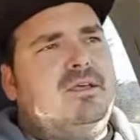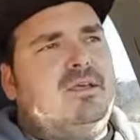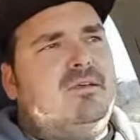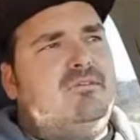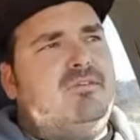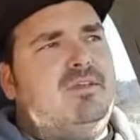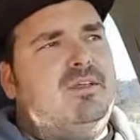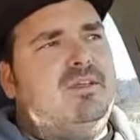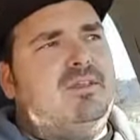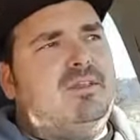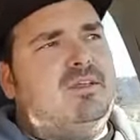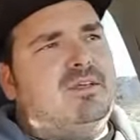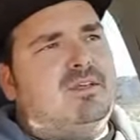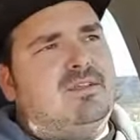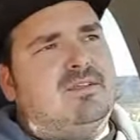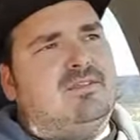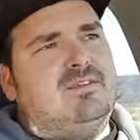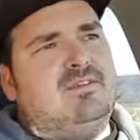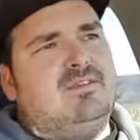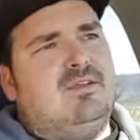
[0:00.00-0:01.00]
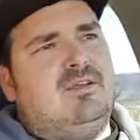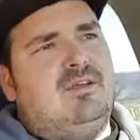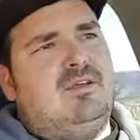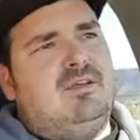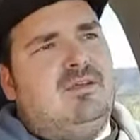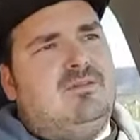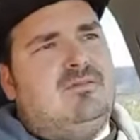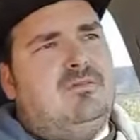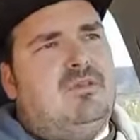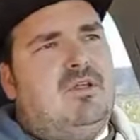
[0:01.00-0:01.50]
evidently it's
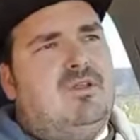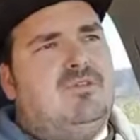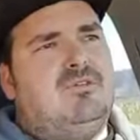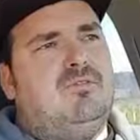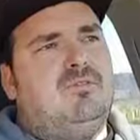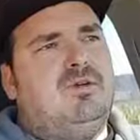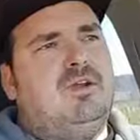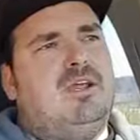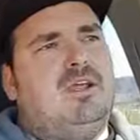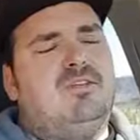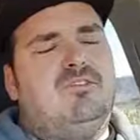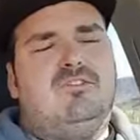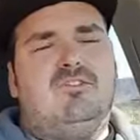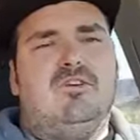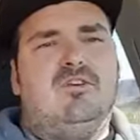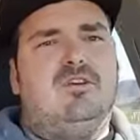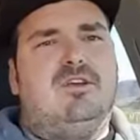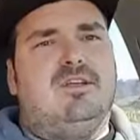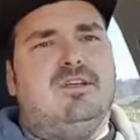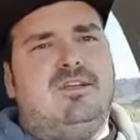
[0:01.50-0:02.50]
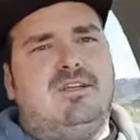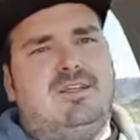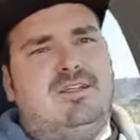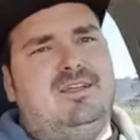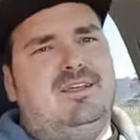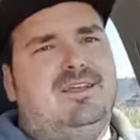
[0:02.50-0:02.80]
a three-day journey.